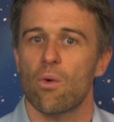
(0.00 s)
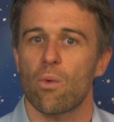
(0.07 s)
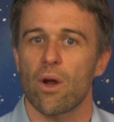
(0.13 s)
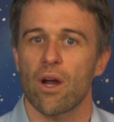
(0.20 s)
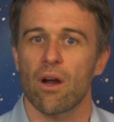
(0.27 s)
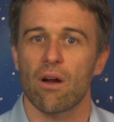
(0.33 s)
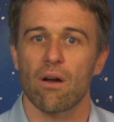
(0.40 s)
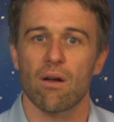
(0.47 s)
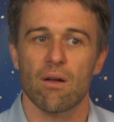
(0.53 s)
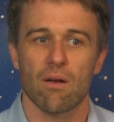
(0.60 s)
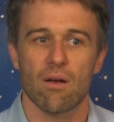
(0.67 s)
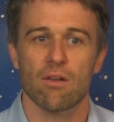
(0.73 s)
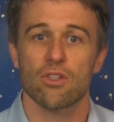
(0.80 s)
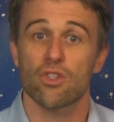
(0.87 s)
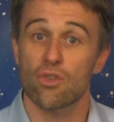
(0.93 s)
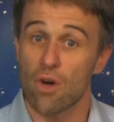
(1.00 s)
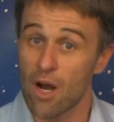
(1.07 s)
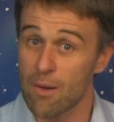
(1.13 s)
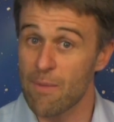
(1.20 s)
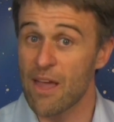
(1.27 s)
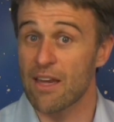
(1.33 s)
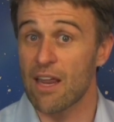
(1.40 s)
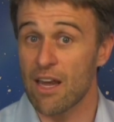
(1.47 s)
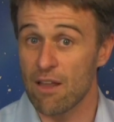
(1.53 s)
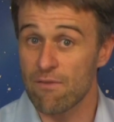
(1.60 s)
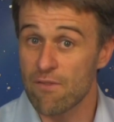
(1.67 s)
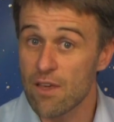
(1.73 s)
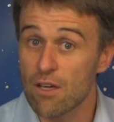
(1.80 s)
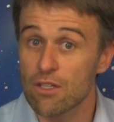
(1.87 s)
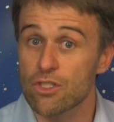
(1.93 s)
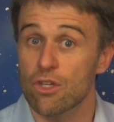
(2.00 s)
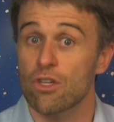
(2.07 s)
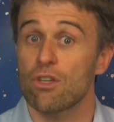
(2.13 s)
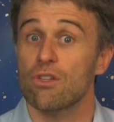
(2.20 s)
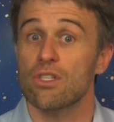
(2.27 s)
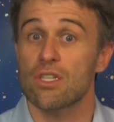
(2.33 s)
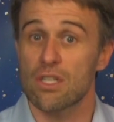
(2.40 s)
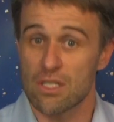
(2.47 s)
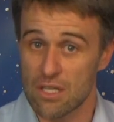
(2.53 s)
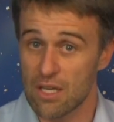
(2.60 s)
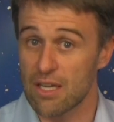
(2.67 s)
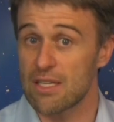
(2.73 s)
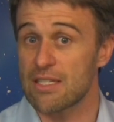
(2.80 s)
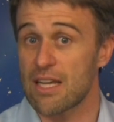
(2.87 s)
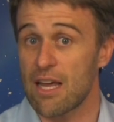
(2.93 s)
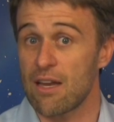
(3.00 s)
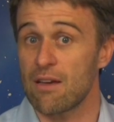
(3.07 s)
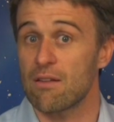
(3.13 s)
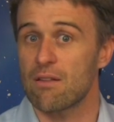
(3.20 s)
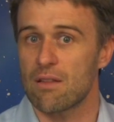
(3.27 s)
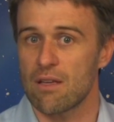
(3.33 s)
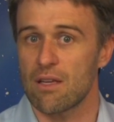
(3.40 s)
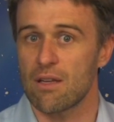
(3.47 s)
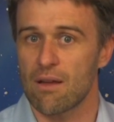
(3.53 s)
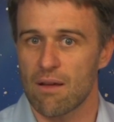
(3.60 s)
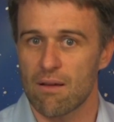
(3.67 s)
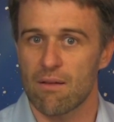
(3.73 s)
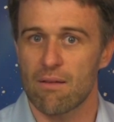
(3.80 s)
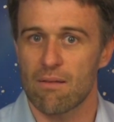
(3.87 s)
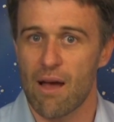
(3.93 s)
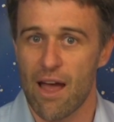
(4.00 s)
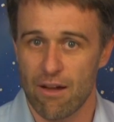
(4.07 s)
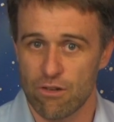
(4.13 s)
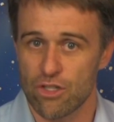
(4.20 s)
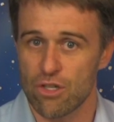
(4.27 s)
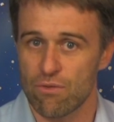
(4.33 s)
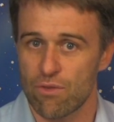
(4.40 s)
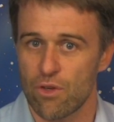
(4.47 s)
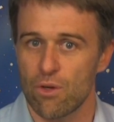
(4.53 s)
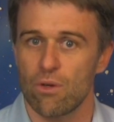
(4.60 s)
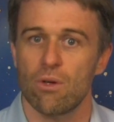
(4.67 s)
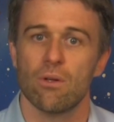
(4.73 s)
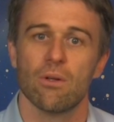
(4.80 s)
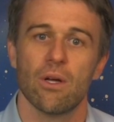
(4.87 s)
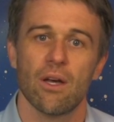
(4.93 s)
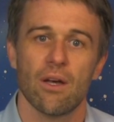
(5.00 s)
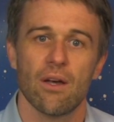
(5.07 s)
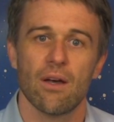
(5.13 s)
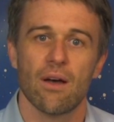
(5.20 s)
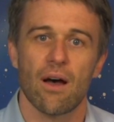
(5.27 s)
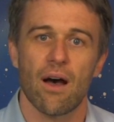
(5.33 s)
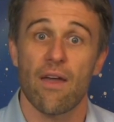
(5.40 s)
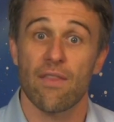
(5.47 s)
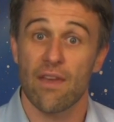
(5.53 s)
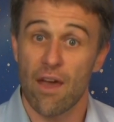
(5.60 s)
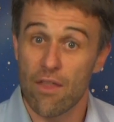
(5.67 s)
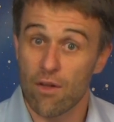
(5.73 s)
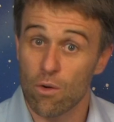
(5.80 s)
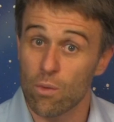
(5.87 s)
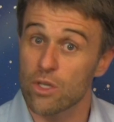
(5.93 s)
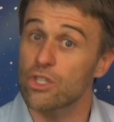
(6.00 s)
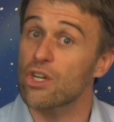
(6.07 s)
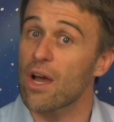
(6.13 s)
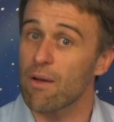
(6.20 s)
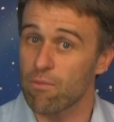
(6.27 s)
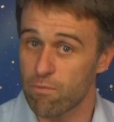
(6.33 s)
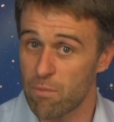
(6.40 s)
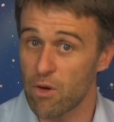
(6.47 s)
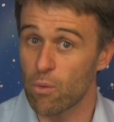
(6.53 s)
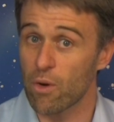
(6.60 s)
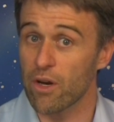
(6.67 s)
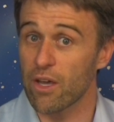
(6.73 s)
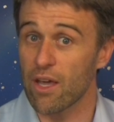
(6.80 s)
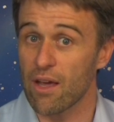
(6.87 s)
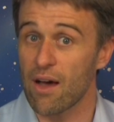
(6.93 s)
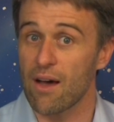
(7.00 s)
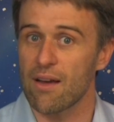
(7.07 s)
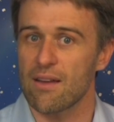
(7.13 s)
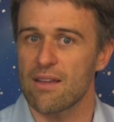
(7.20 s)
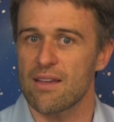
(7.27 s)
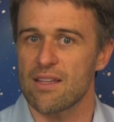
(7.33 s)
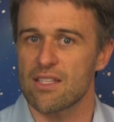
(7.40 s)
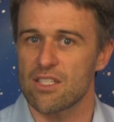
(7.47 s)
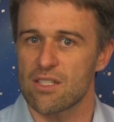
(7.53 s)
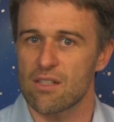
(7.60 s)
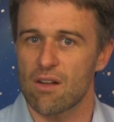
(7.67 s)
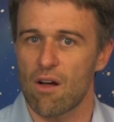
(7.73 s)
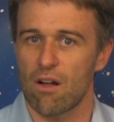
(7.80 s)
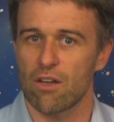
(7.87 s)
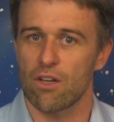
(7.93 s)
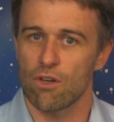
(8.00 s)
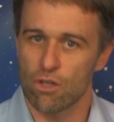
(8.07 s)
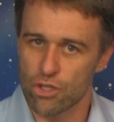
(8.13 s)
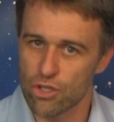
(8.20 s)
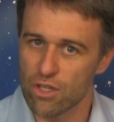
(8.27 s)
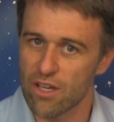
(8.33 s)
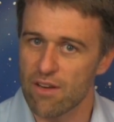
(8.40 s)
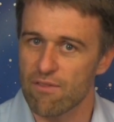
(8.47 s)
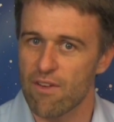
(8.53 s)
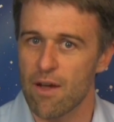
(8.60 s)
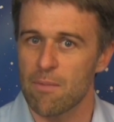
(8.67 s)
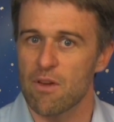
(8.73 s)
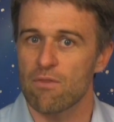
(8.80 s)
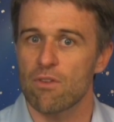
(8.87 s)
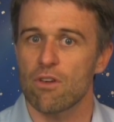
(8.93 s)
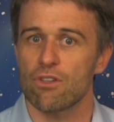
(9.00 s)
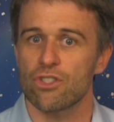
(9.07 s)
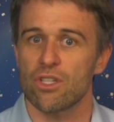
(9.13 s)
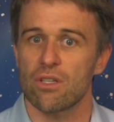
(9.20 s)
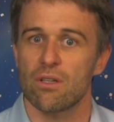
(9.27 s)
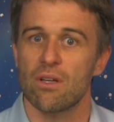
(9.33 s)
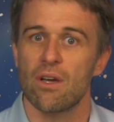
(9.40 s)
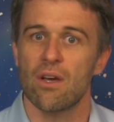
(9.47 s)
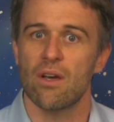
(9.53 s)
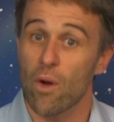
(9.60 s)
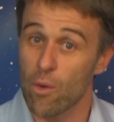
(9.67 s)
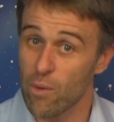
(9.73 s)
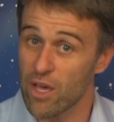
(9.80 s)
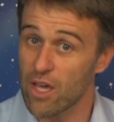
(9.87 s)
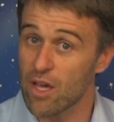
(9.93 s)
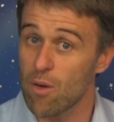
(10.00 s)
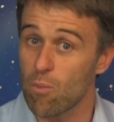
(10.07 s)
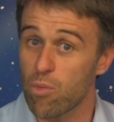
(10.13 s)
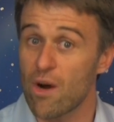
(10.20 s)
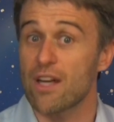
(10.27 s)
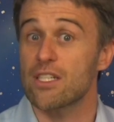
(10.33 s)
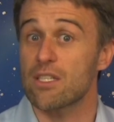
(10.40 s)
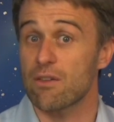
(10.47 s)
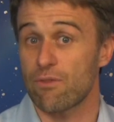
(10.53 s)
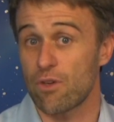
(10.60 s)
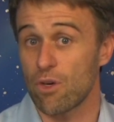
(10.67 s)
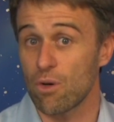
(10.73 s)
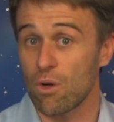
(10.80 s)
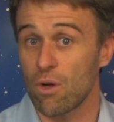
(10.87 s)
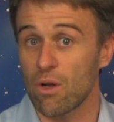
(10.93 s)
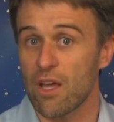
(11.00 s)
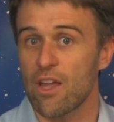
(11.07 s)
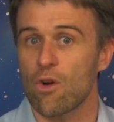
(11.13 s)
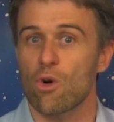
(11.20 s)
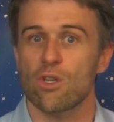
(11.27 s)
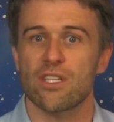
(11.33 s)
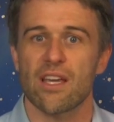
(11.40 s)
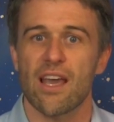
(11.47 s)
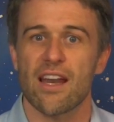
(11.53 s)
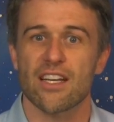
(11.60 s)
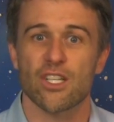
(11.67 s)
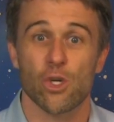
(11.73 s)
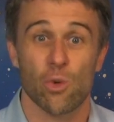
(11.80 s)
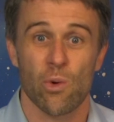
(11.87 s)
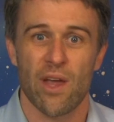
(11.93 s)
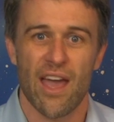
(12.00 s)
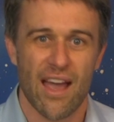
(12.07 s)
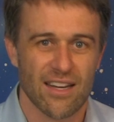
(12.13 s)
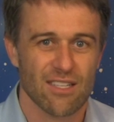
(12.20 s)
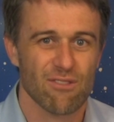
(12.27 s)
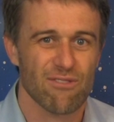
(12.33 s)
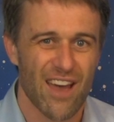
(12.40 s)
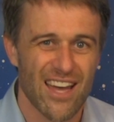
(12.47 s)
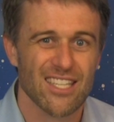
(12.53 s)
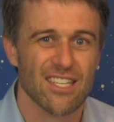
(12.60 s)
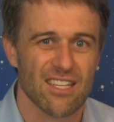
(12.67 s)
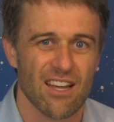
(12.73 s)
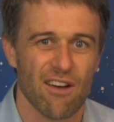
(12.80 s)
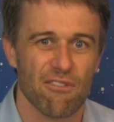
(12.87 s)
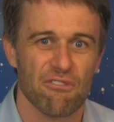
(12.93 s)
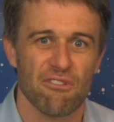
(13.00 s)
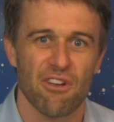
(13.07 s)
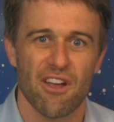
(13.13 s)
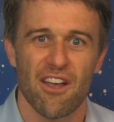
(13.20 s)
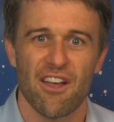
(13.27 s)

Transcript: where strong magnetic fields are used to contain the hydrogen fuel. And the other, which I've been working on, is called inertial confinement fusion, where we compress the fuel in order to get it to react fast enough